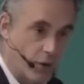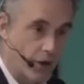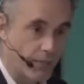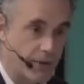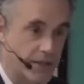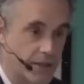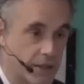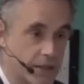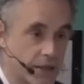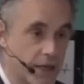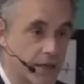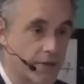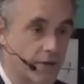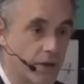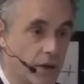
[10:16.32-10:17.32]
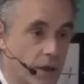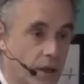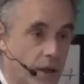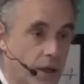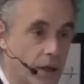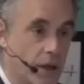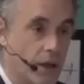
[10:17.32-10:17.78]
will be successful.
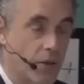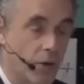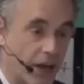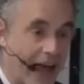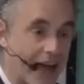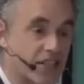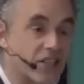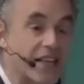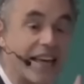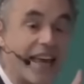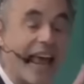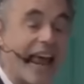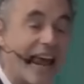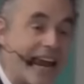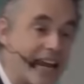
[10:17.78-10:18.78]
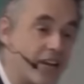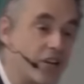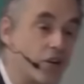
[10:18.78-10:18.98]
It will actually aid